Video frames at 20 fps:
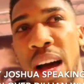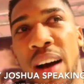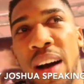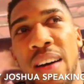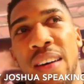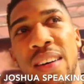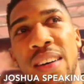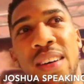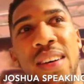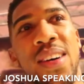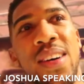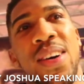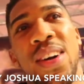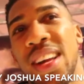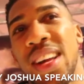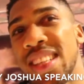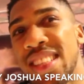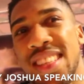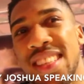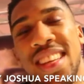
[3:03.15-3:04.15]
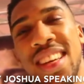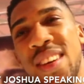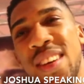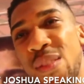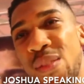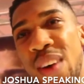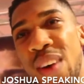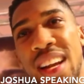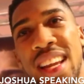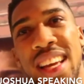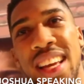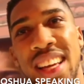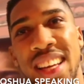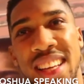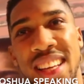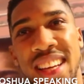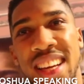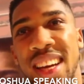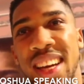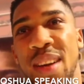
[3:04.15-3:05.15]
out all these
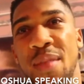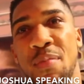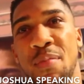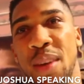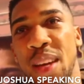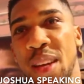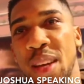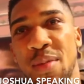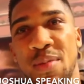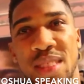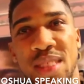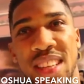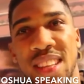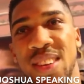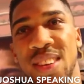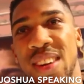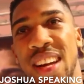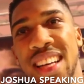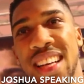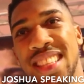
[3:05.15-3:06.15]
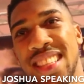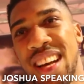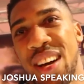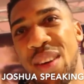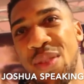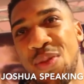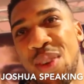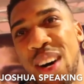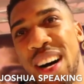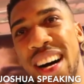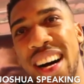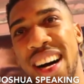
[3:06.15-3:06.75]
funny memes and all that stuff, but